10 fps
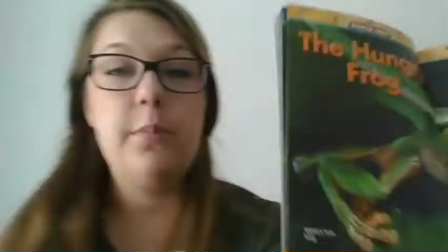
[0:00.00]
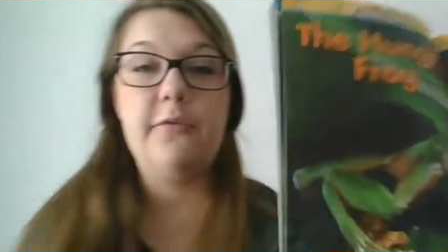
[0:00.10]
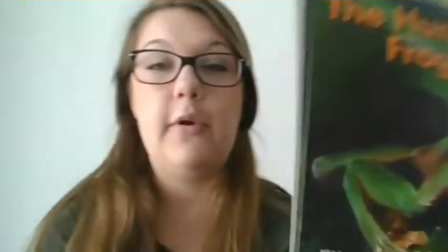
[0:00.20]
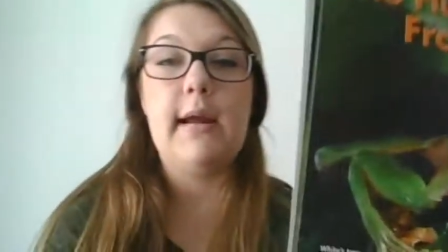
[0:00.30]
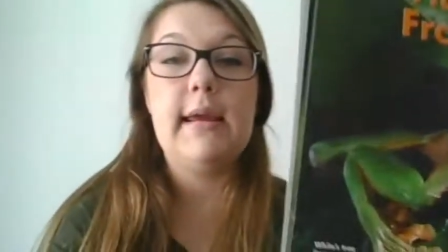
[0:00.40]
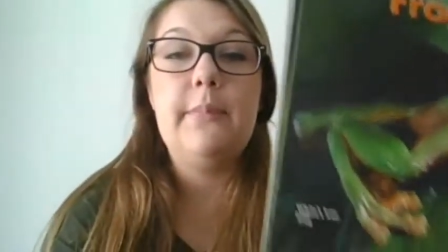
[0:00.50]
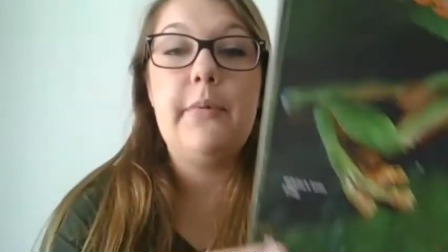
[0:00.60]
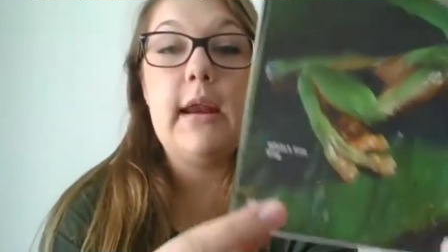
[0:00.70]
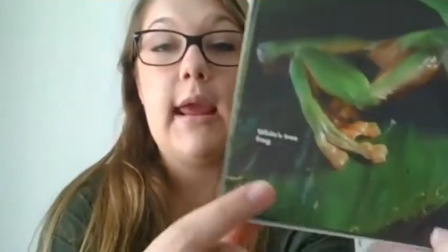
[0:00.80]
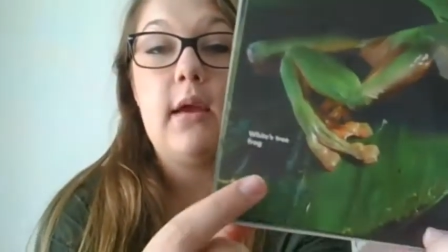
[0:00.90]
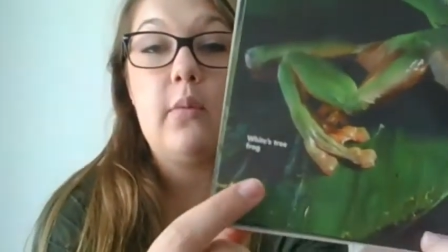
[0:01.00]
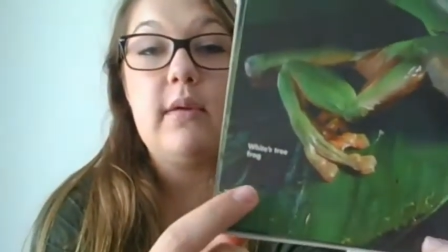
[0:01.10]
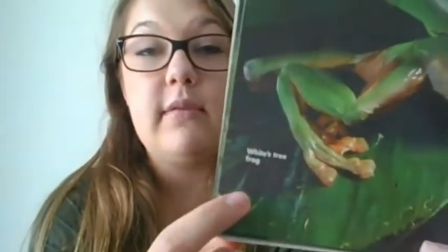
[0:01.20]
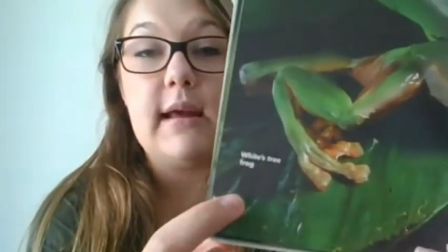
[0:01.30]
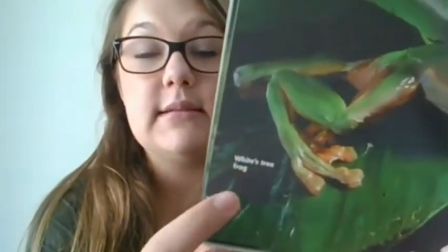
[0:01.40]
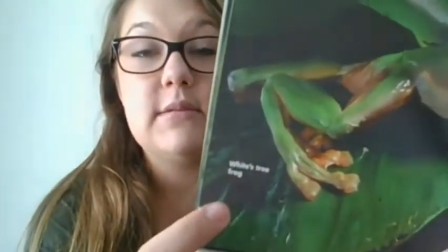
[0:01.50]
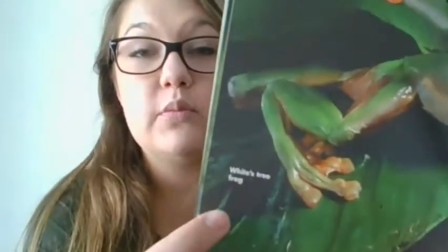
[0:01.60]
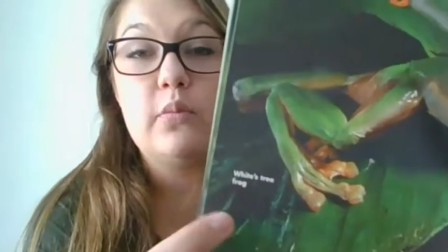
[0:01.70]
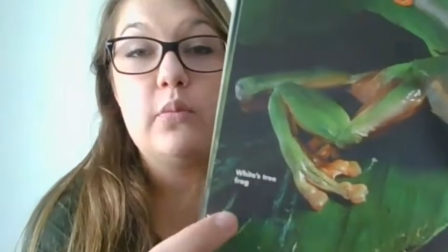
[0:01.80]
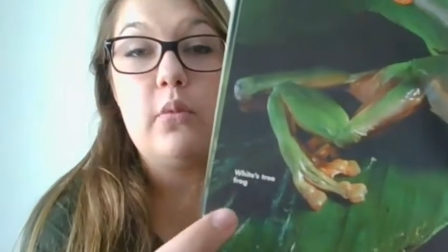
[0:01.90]
before I keep reading, we've got
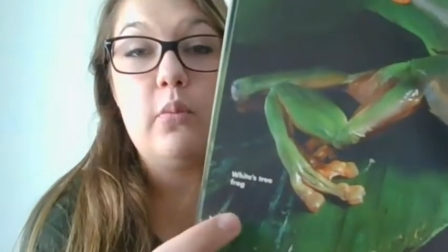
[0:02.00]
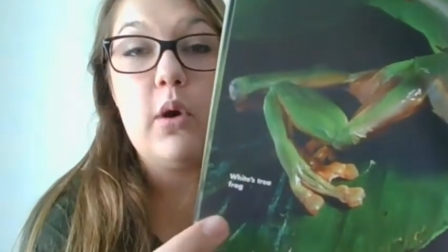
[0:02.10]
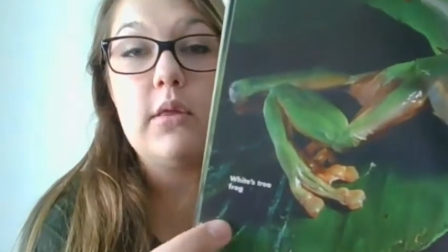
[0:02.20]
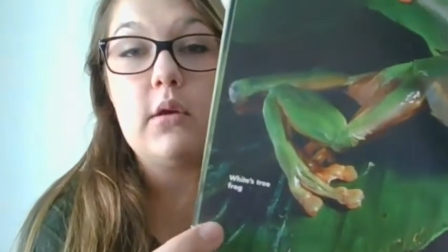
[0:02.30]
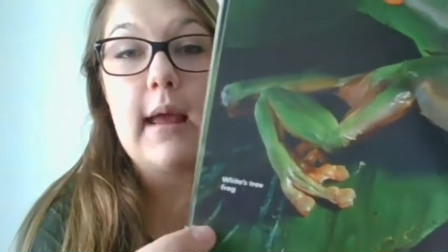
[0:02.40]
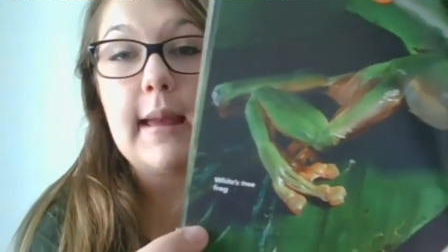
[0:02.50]
one little